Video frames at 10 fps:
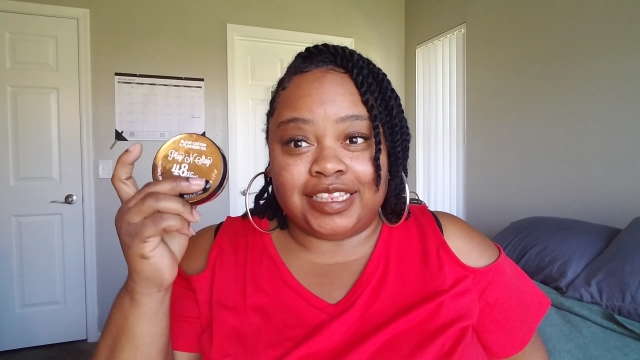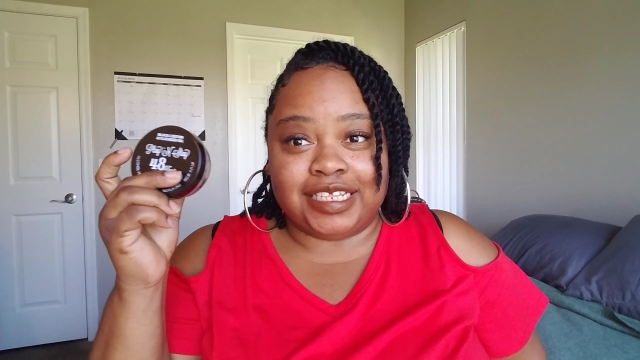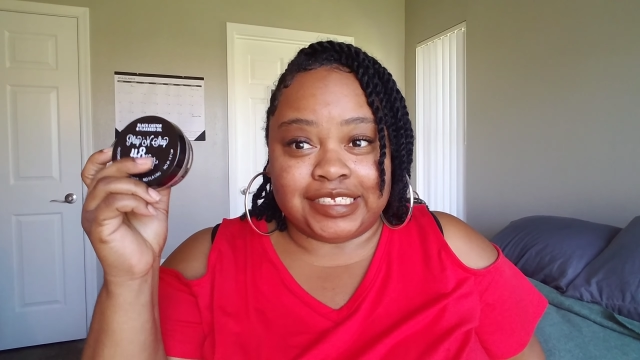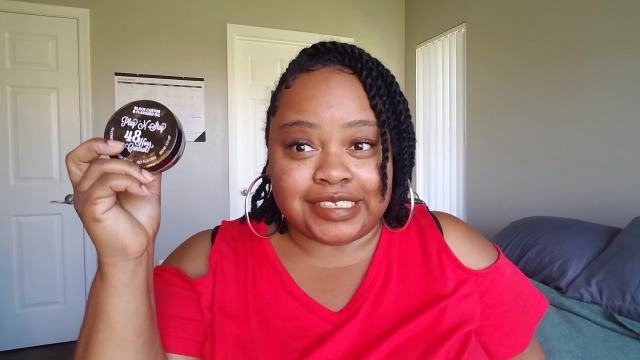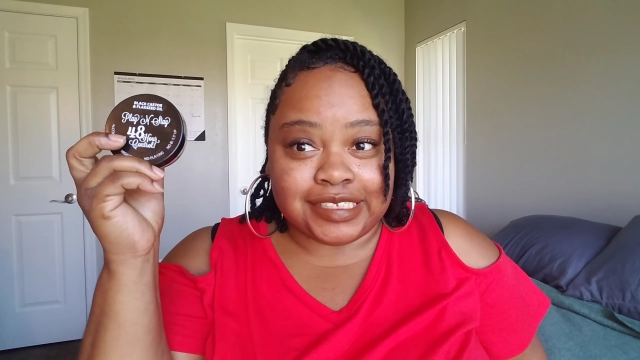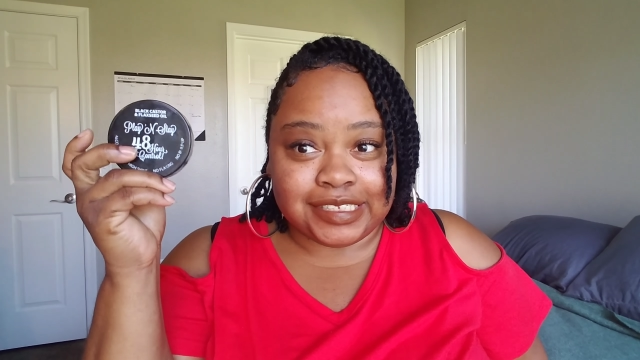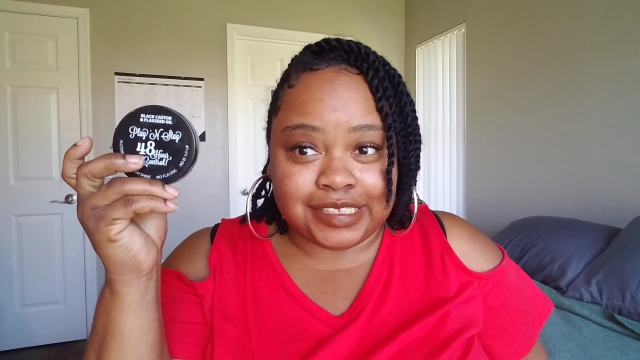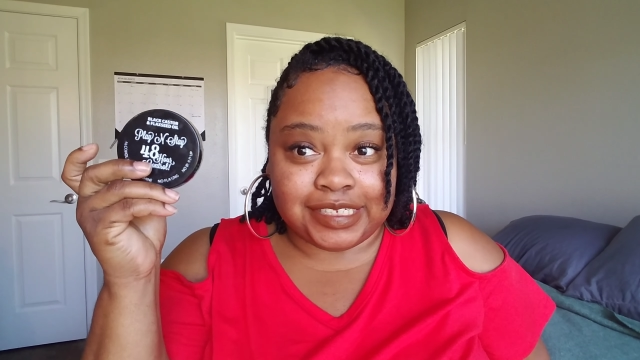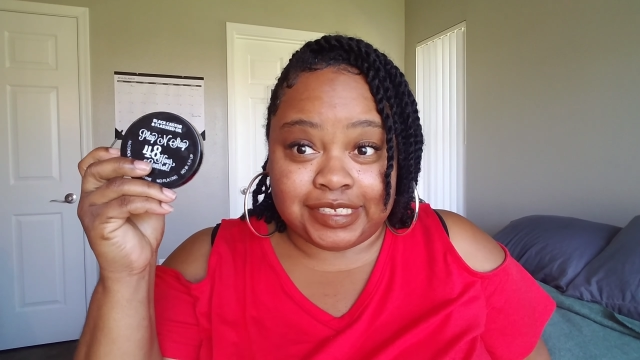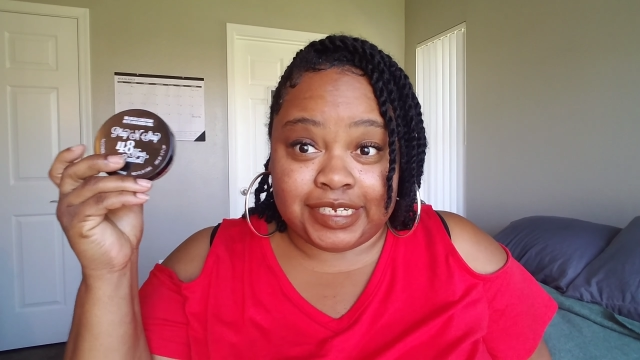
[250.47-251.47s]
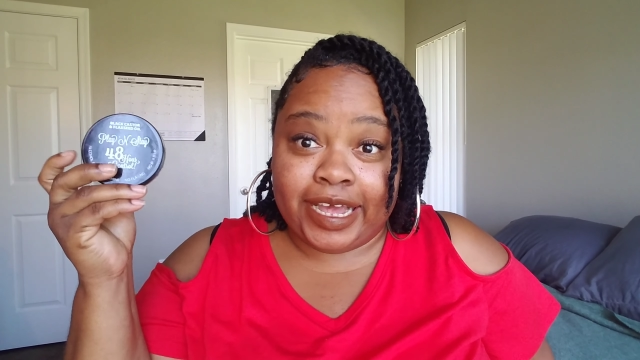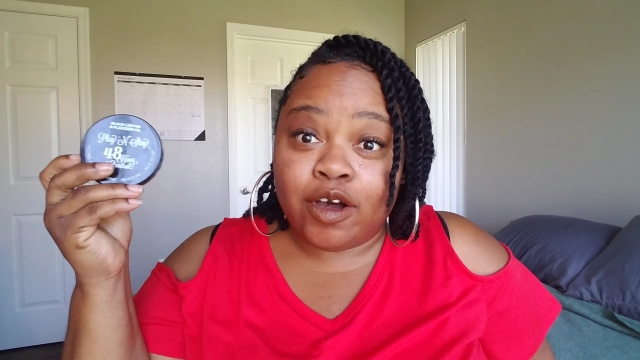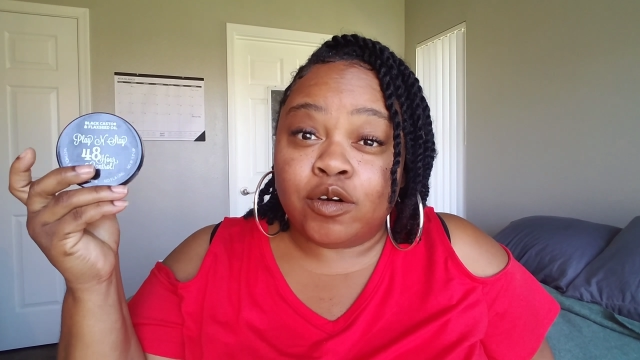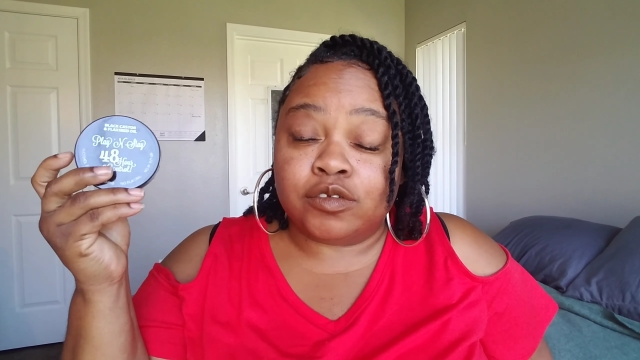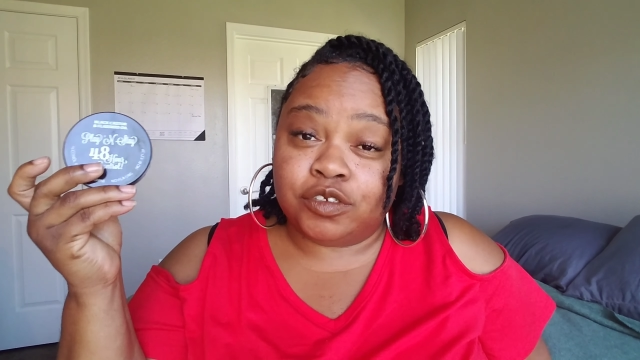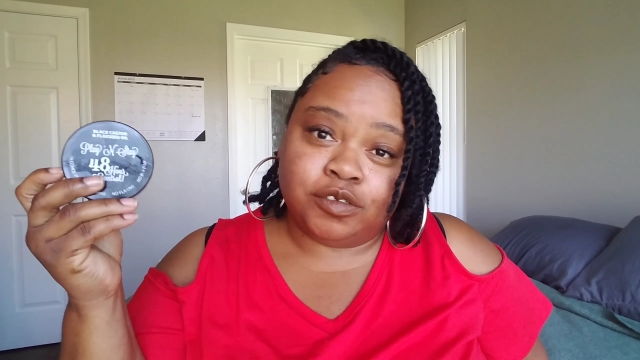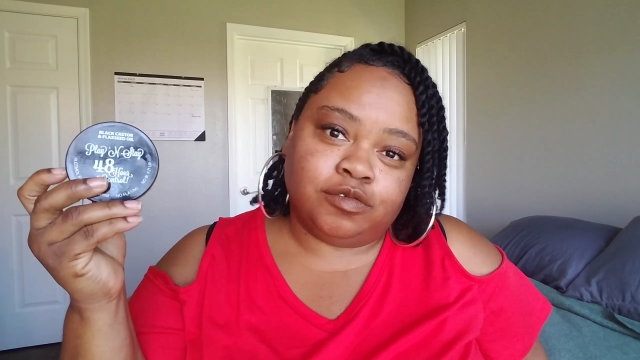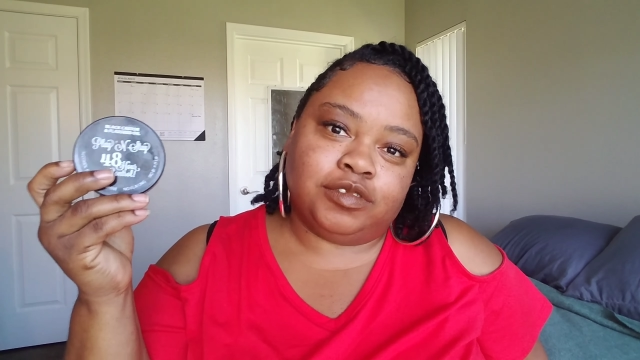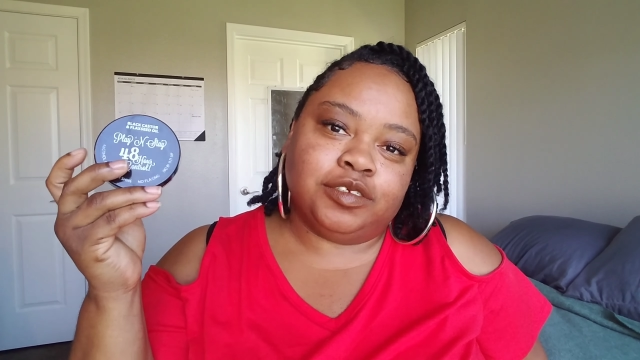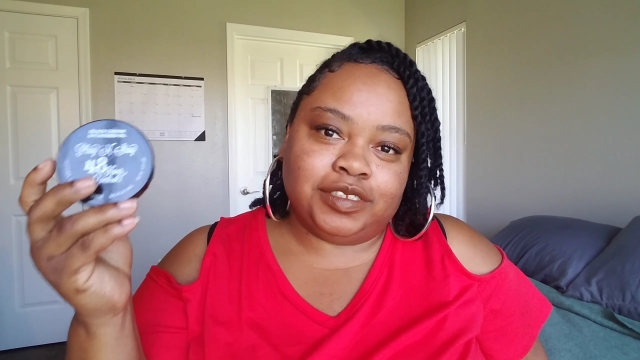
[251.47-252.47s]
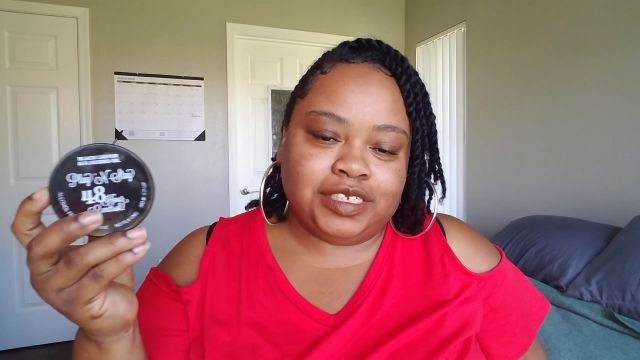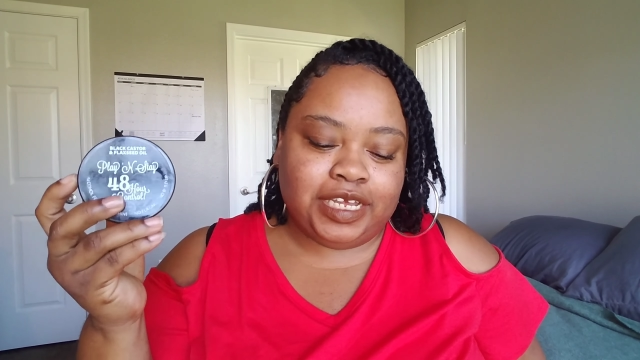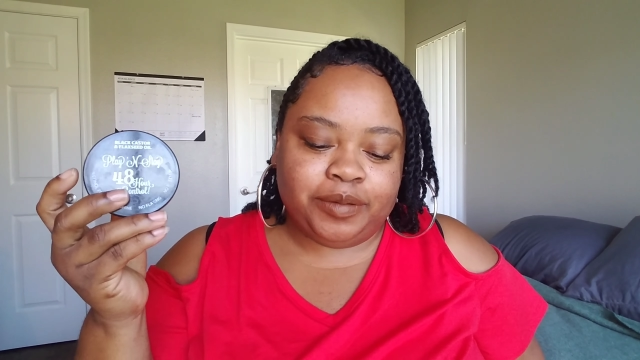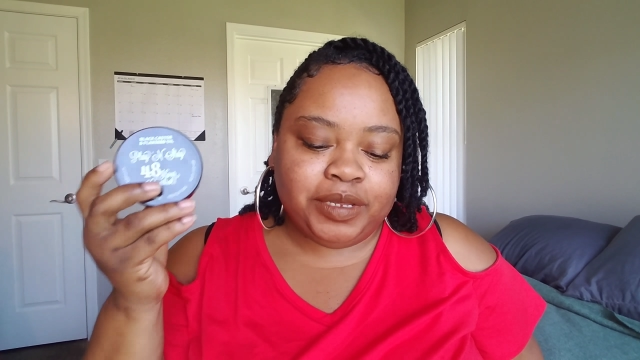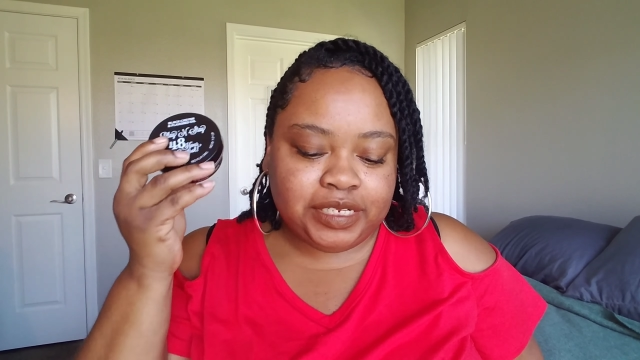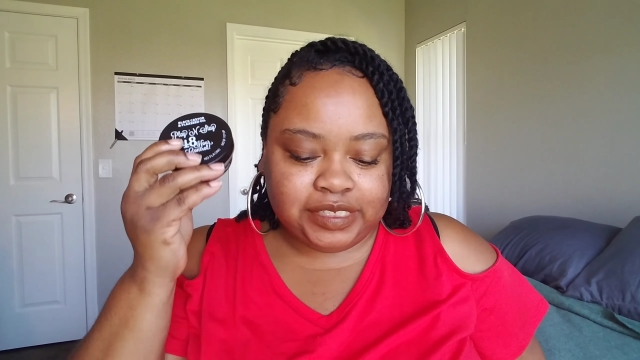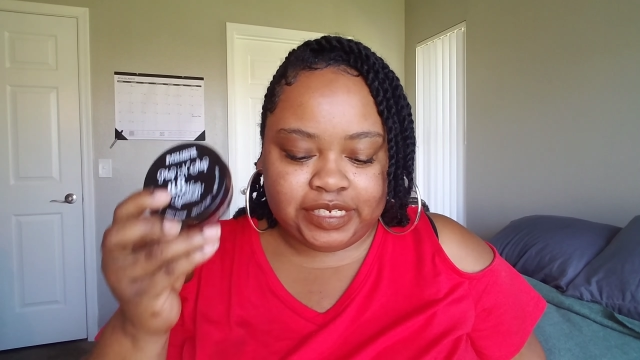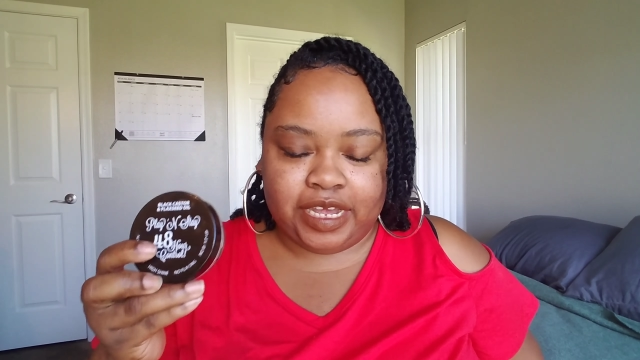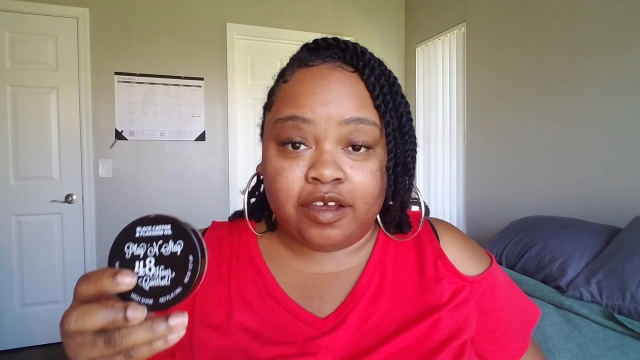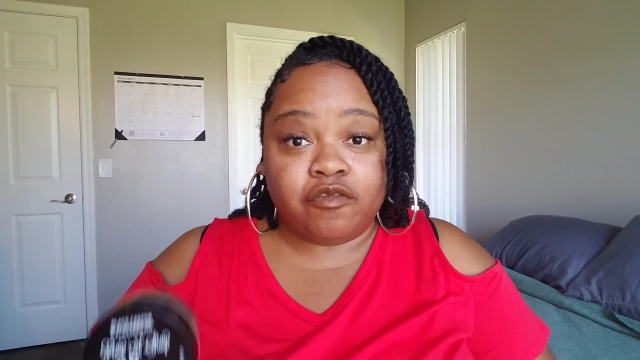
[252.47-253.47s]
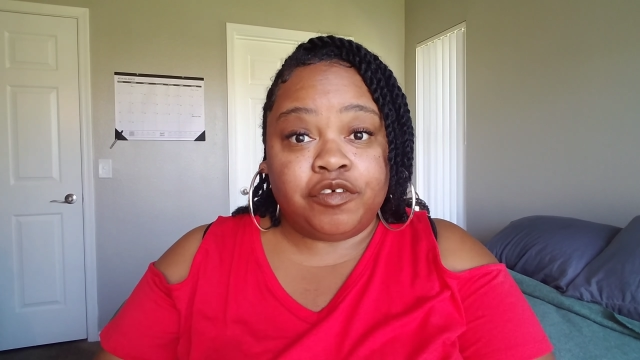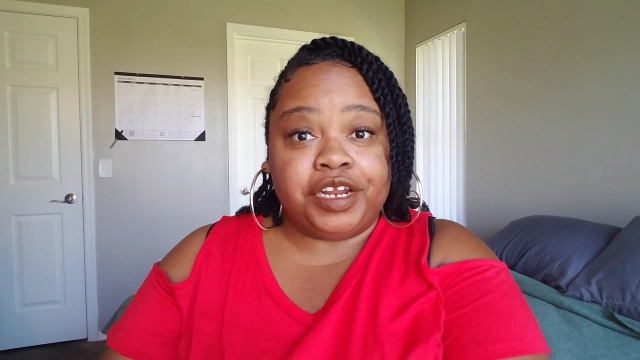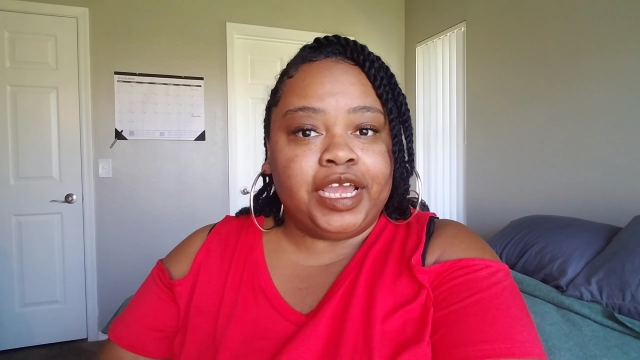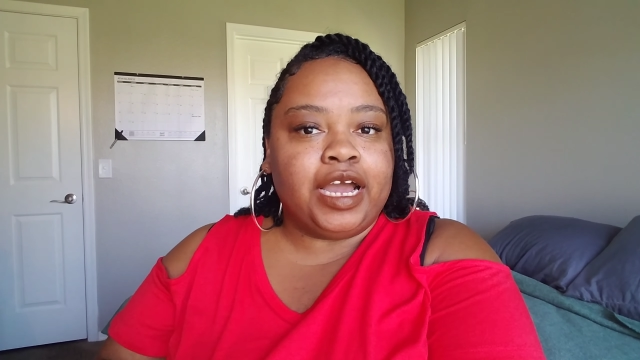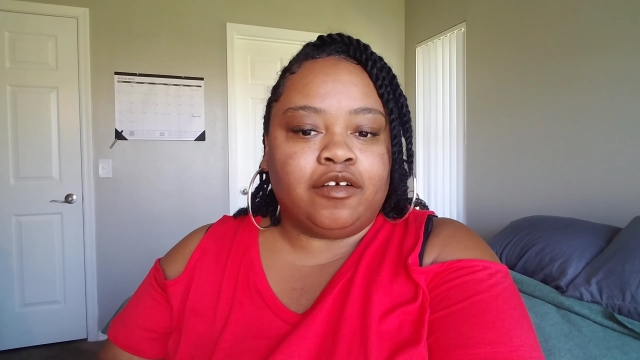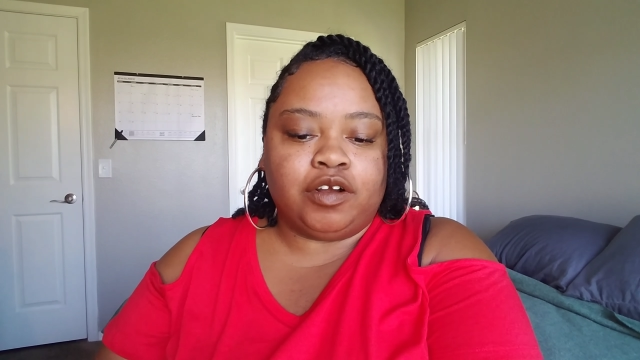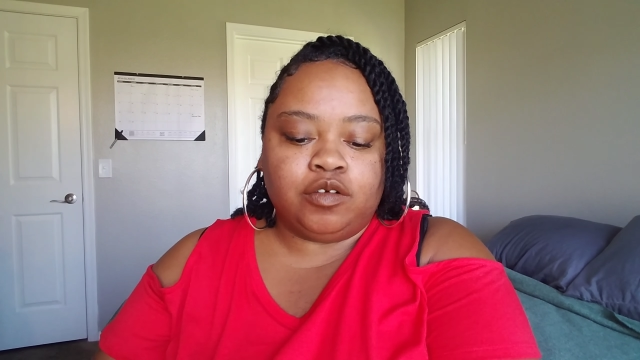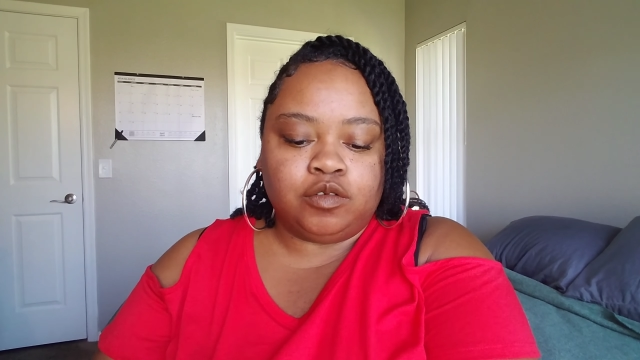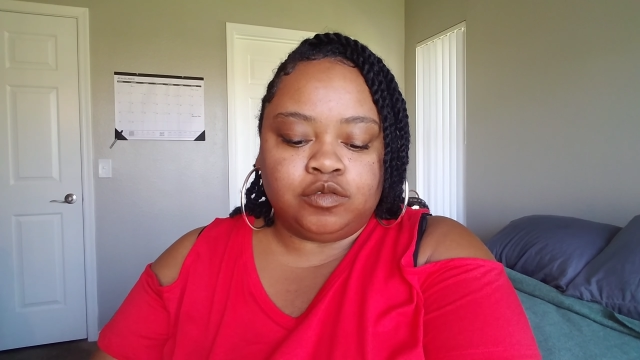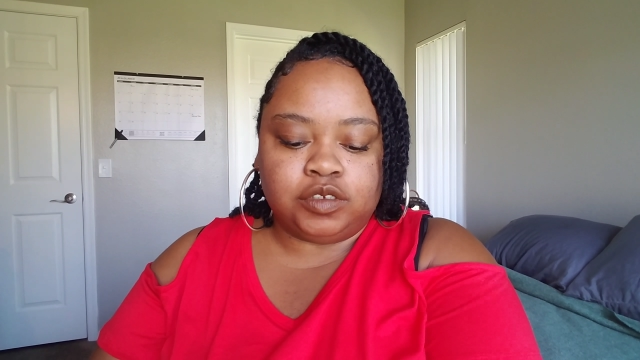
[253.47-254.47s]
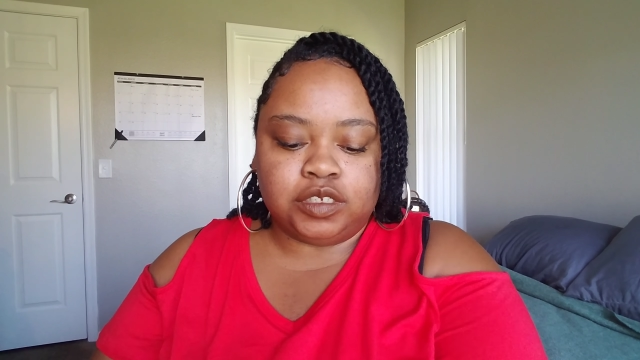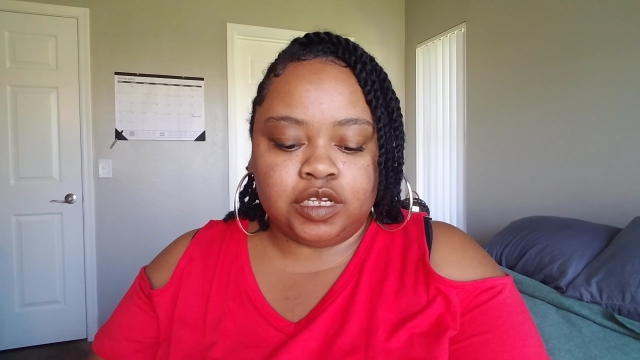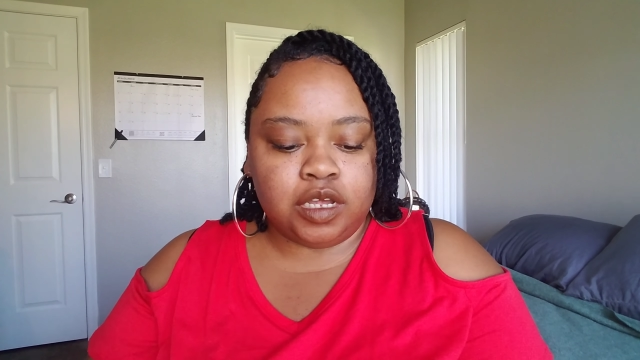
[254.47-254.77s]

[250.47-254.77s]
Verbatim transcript: this does not hold true to its name. It is not a 48 hour hold.